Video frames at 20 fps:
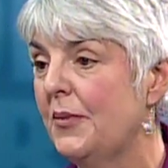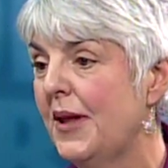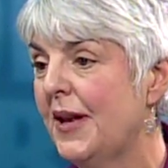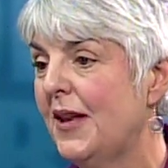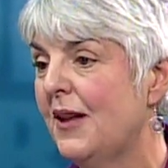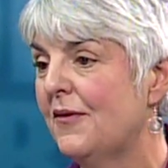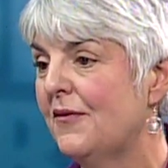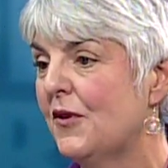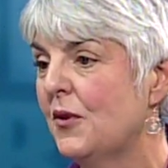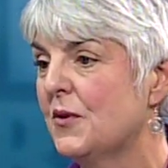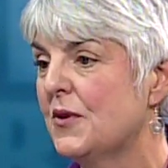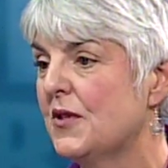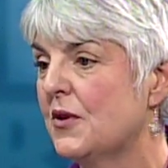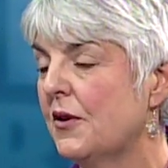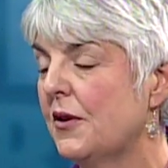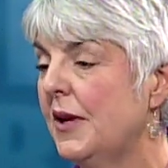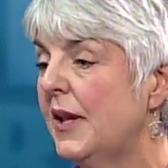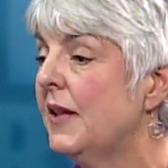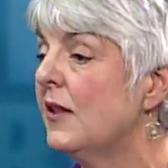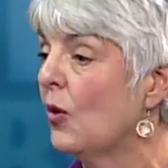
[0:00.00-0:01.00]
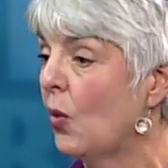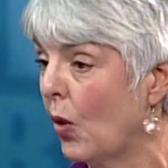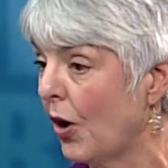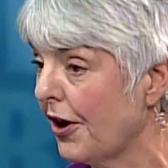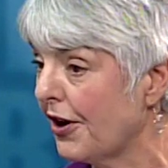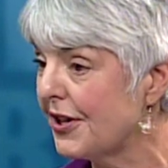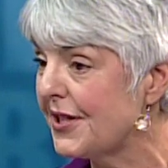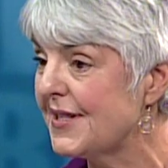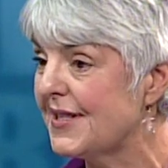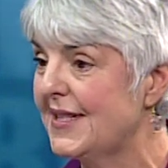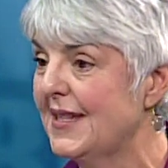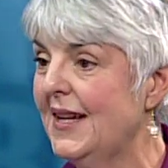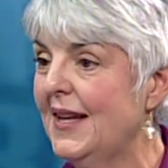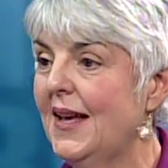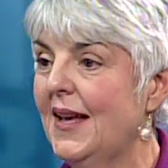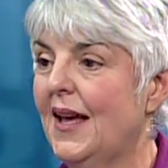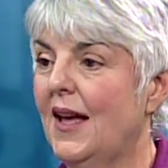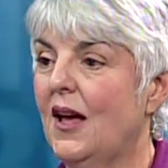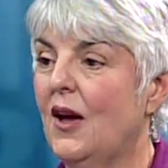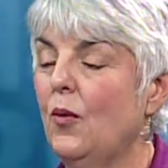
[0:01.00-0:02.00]
many of those are in the works.
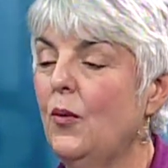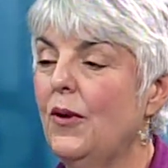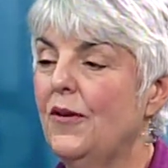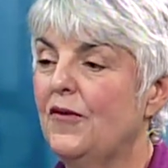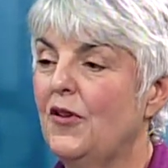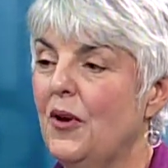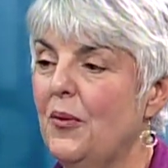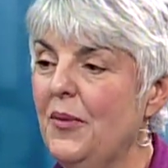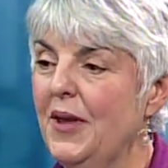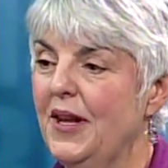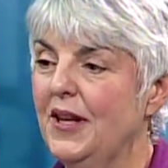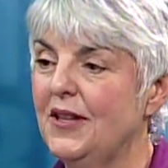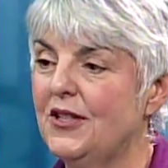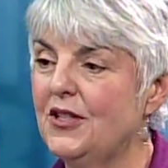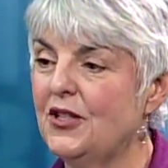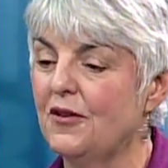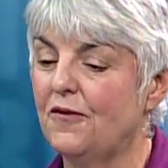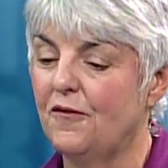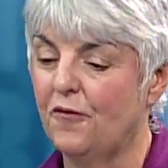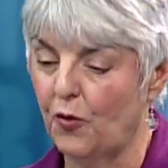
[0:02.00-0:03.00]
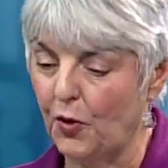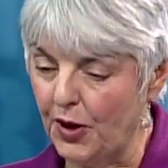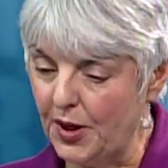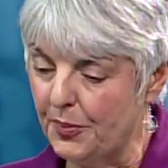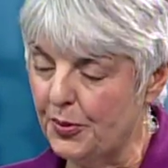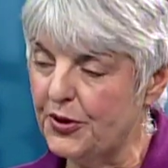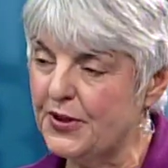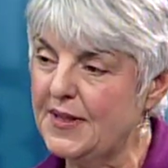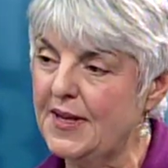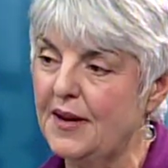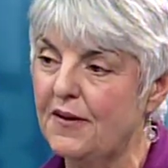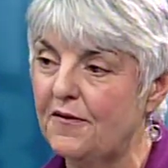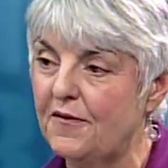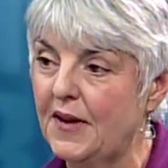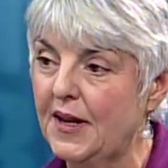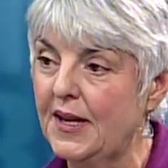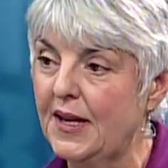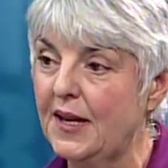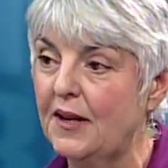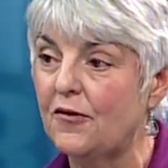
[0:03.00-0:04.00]
We've committed to 40%
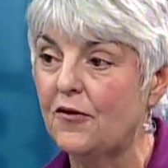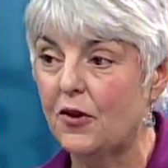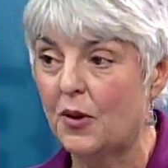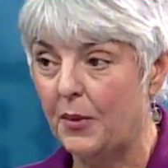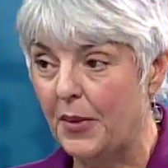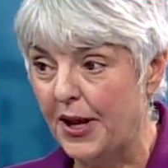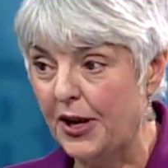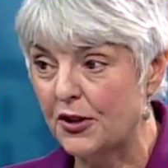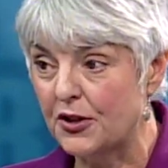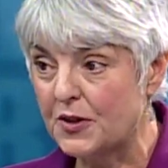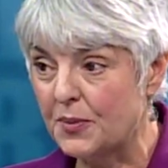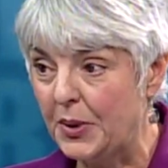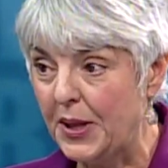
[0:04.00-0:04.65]
funding for the mayor's